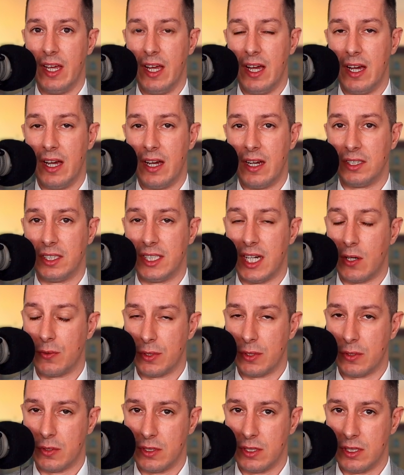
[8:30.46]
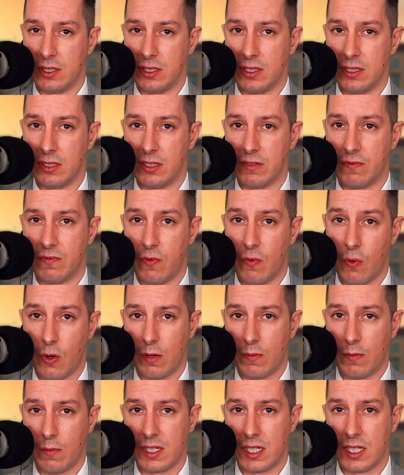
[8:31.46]
download the
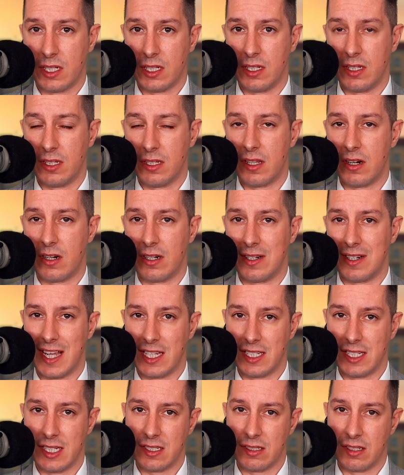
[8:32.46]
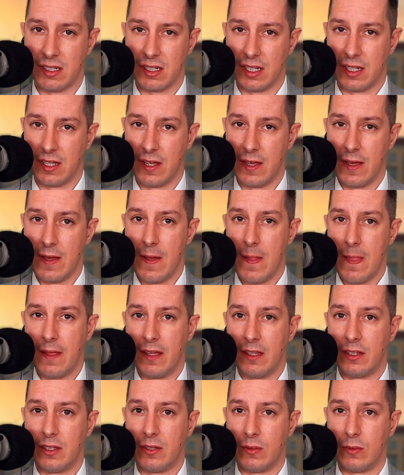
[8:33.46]
forms that are necessary
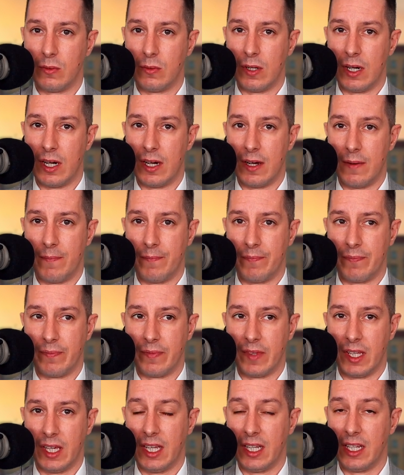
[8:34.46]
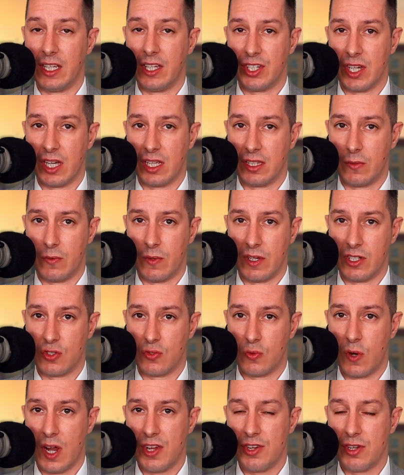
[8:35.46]
to initiate the
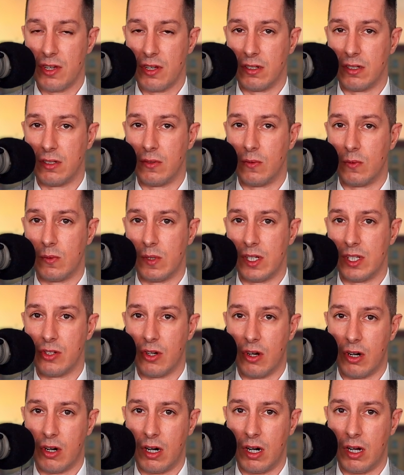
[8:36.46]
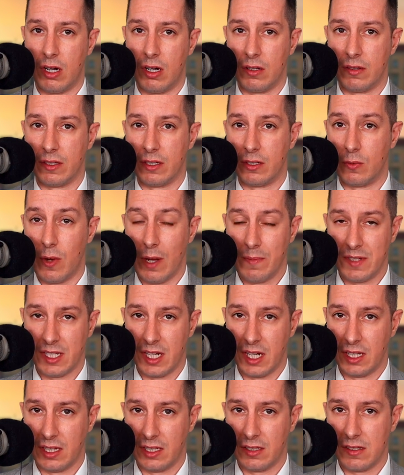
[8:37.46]
registration, which are on their
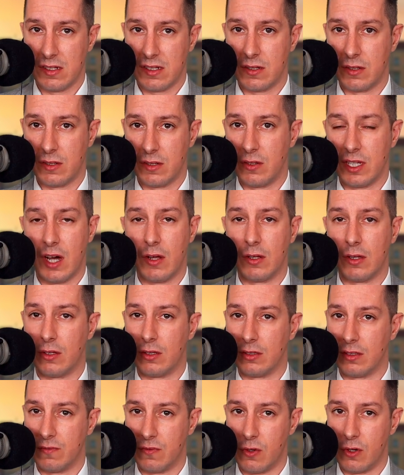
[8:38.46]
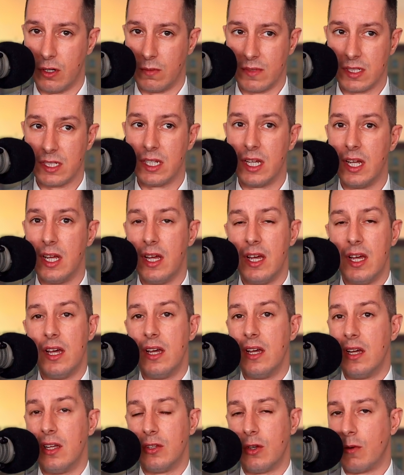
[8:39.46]
website. So you download the forms.
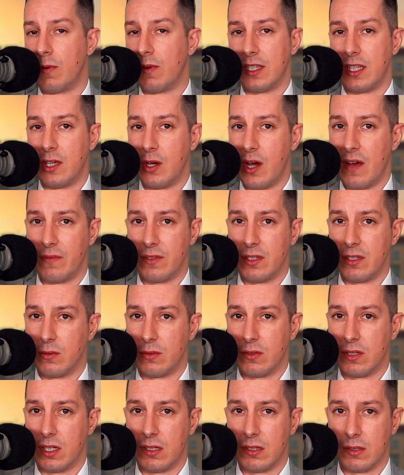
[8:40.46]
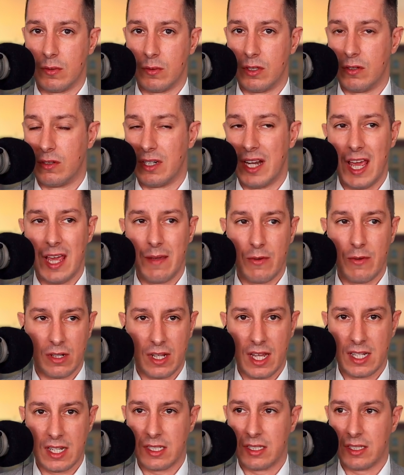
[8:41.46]
Normally you have to include your name, your
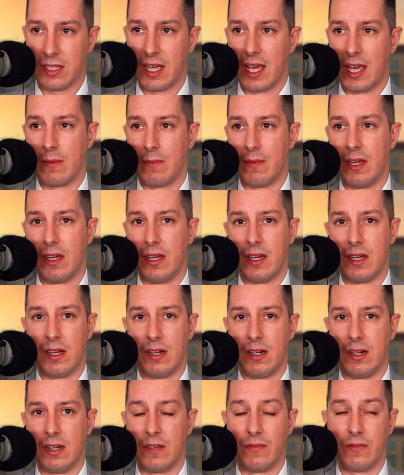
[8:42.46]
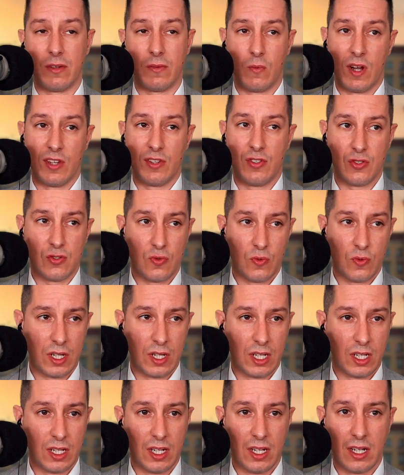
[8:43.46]
last name. If you're
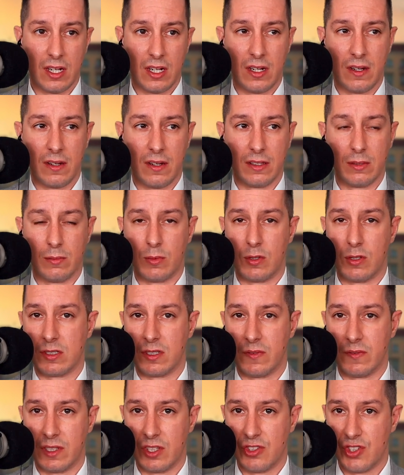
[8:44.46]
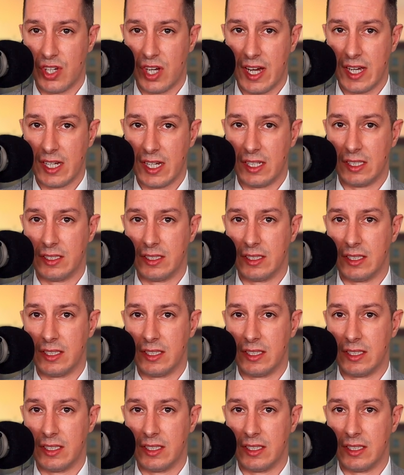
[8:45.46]
registering the birth of the child,